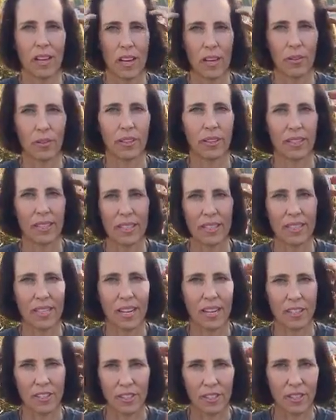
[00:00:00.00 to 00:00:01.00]
And release
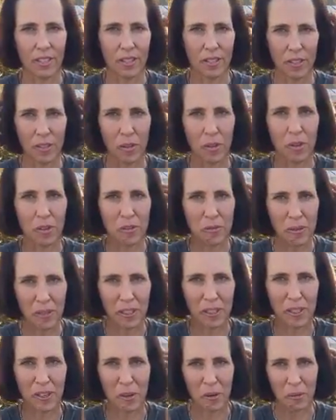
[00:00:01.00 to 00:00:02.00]
tension. So there's
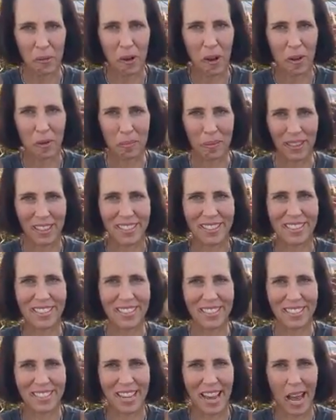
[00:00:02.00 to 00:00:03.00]
really no wrong place
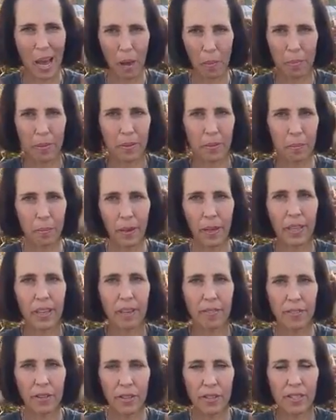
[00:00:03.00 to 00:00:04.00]
to tap, but
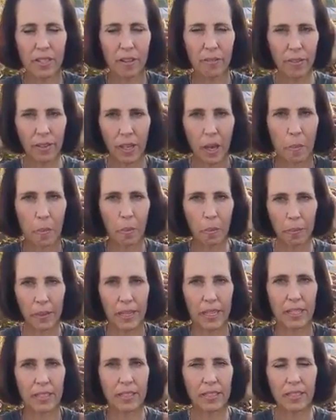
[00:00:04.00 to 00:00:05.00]
give yourself a couple
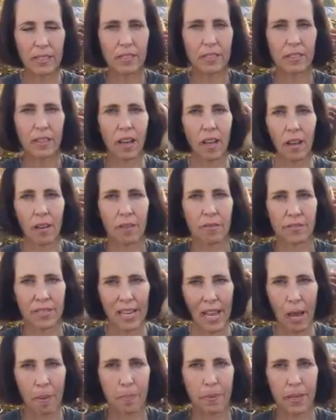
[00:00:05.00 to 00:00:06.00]
minutes of
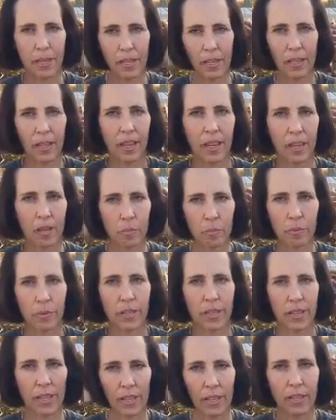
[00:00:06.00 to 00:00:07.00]
tapping and
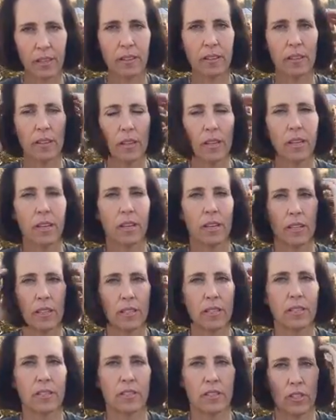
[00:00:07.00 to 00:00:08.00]
breathing
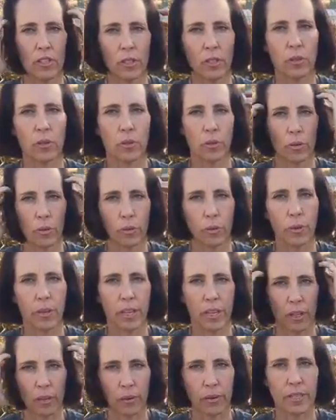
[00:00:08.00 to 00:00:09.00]
to
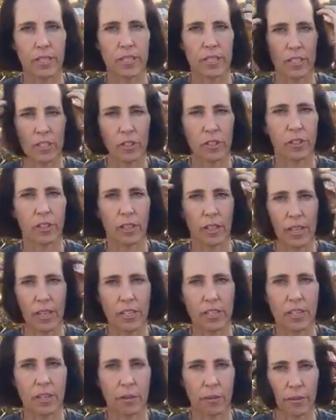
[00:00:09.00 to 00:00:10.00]
increase the
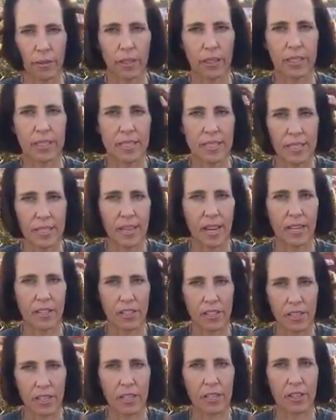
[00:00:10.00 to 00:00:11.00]
circulation and release the
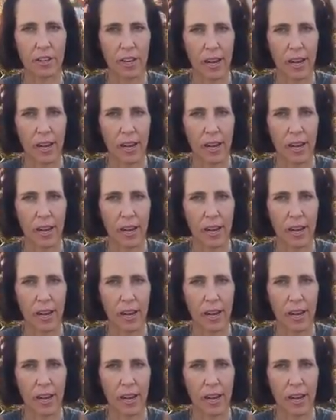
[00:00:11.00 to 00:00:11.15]
tension in